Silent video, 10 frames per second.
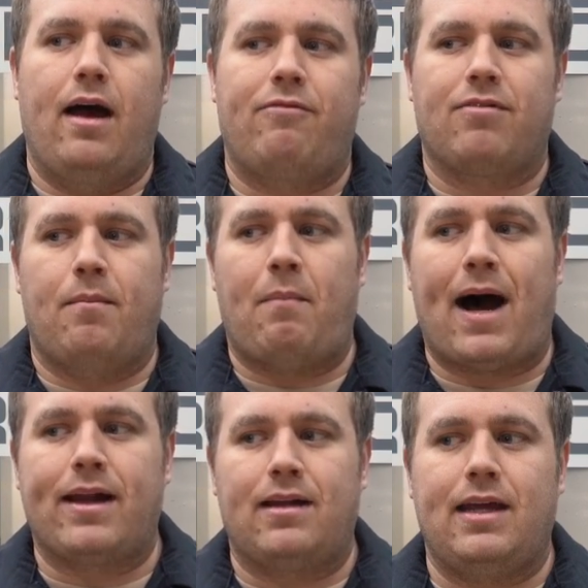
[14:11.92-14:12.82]
from
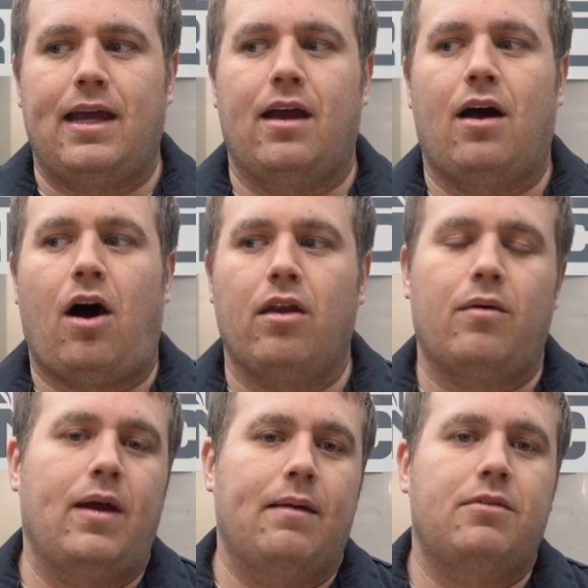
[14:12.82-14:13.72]
modeling it all the
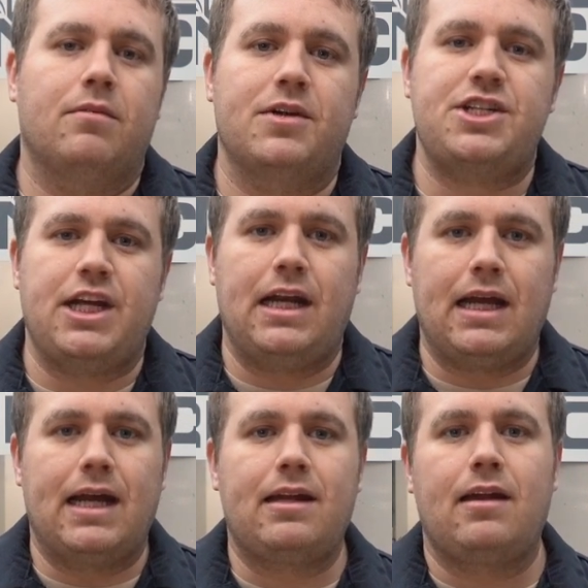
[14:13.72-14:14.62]
way up to
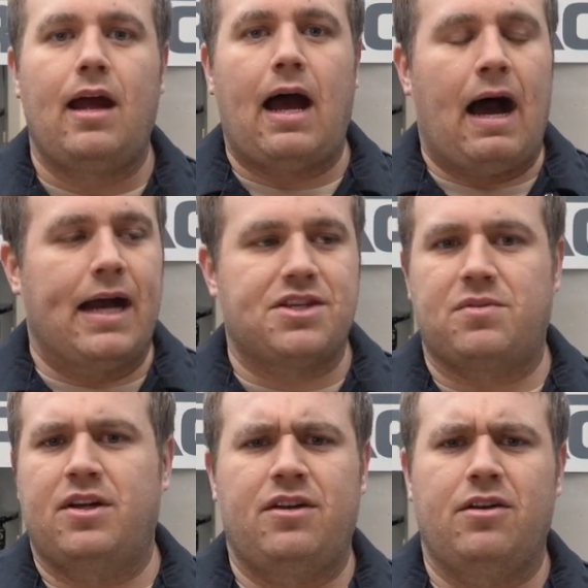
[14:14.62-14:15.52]
machining it. I just
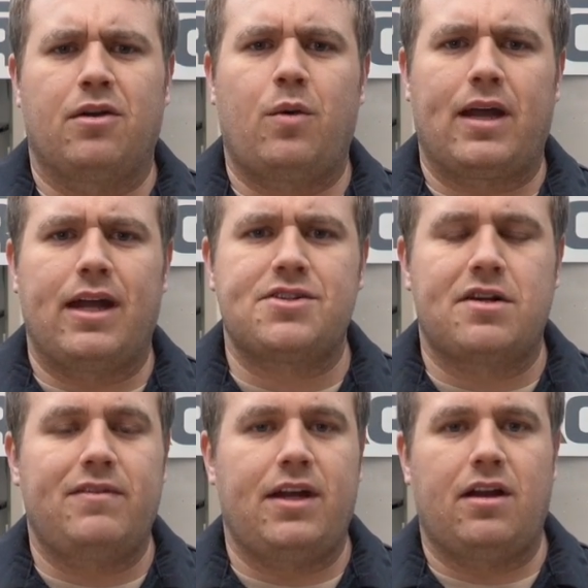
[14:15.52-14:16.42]
wanted to do a quick
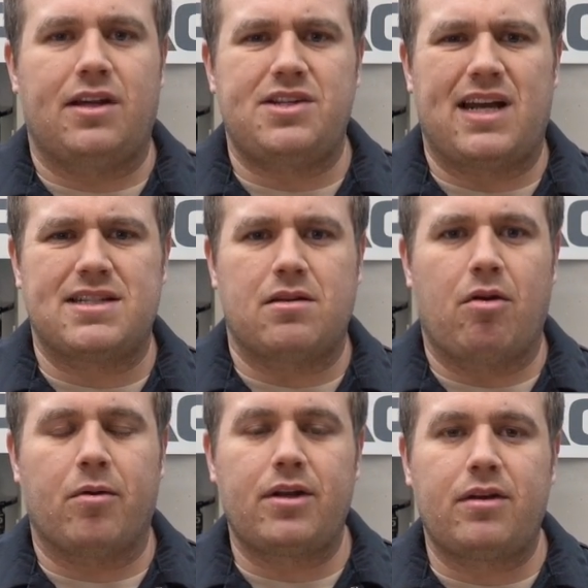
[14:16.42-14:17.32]
intro video, let you guys know
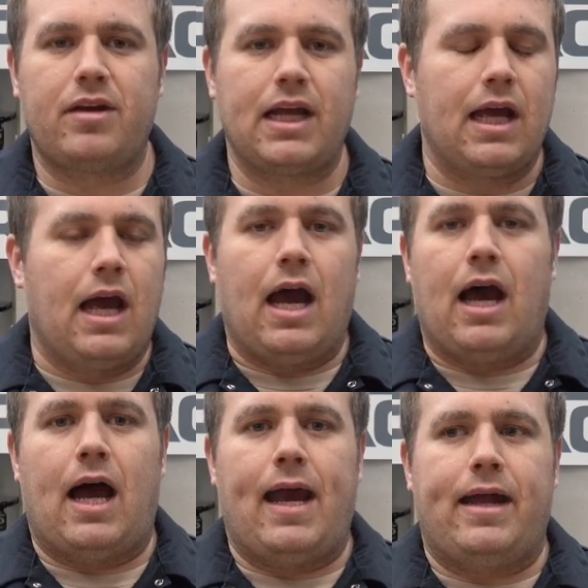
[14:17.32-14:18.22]
what we're doing,
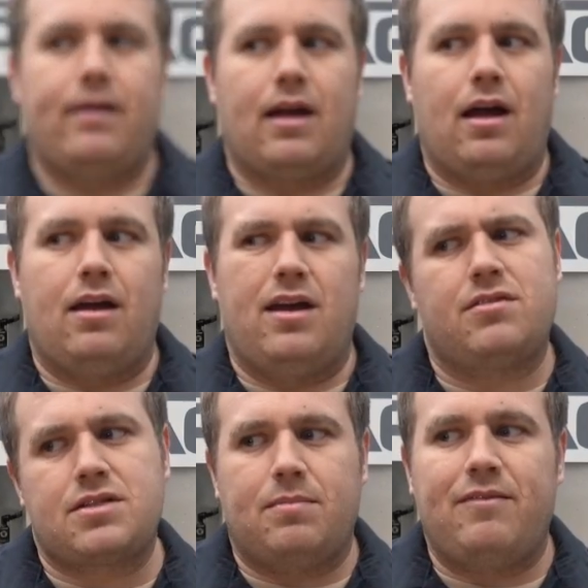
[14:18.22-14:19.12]
and
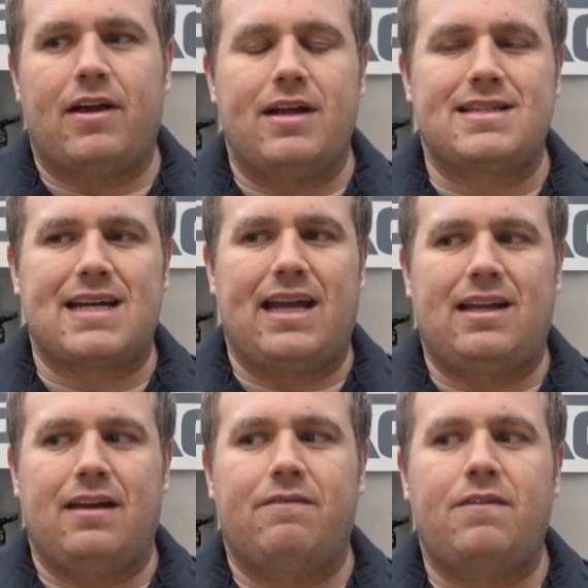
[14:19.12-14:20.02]
it'll still be very
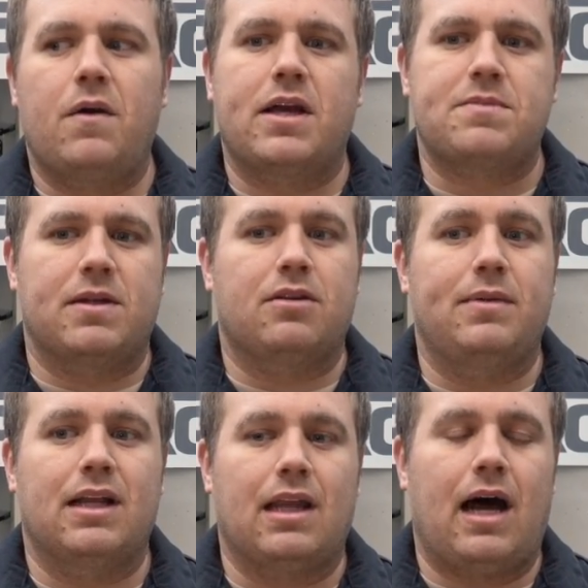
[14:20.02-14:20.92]
cycling focused, but there'll
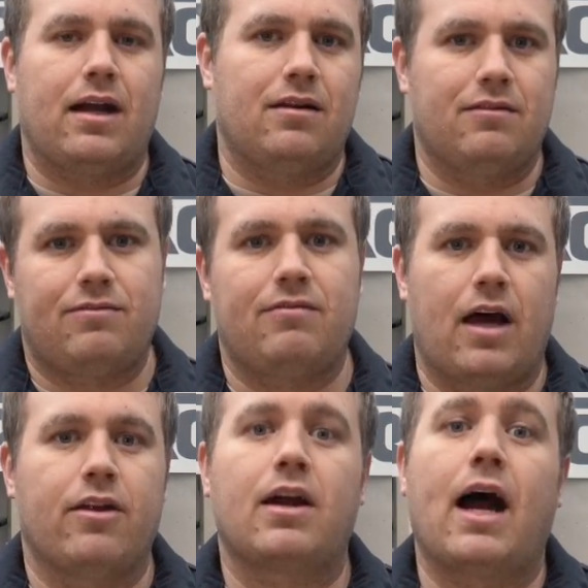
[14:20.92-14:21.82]
be a lot of
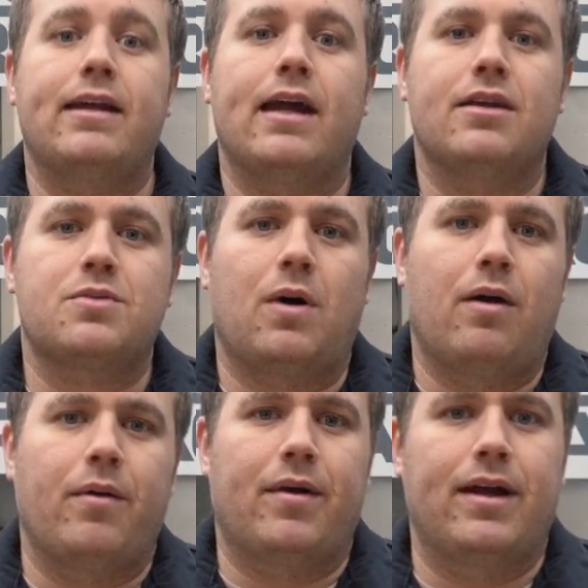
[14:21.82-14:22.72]
other content as
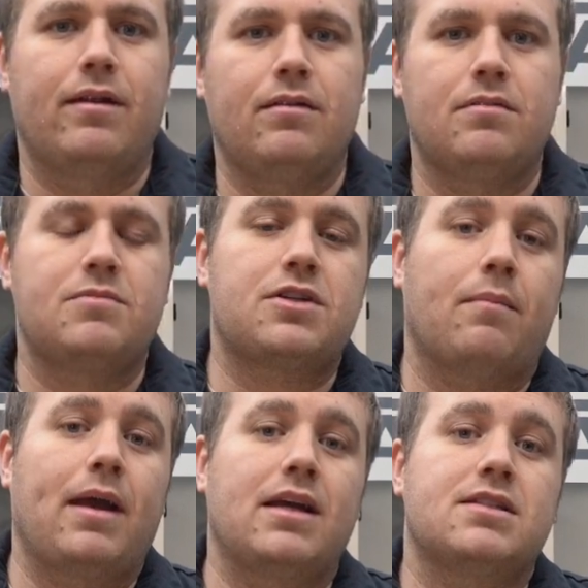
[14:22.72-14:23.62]
well. We want to
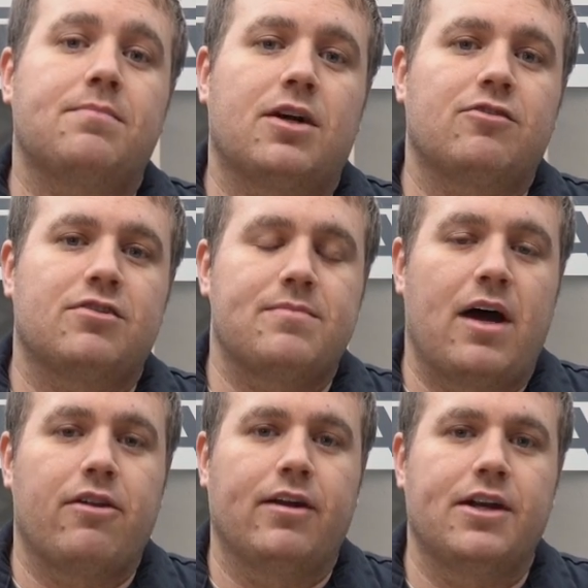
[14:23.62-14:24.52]
start making some parts for some
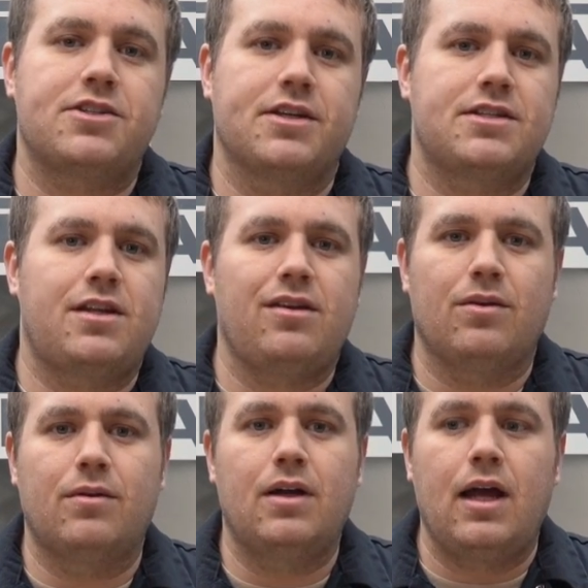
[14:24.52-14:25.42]
other industries
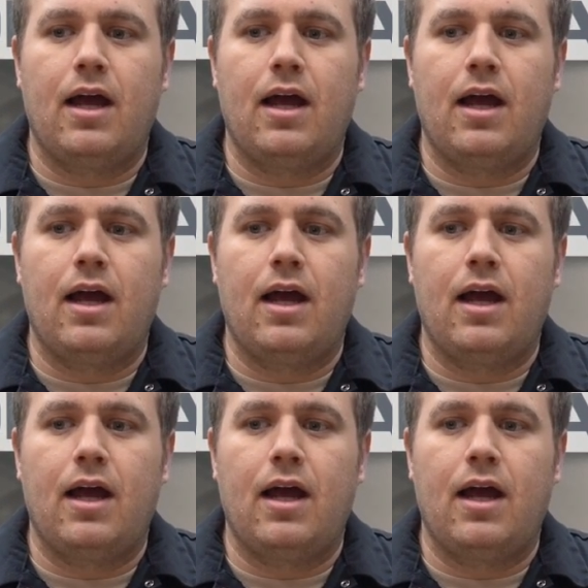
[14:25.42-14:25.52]
too.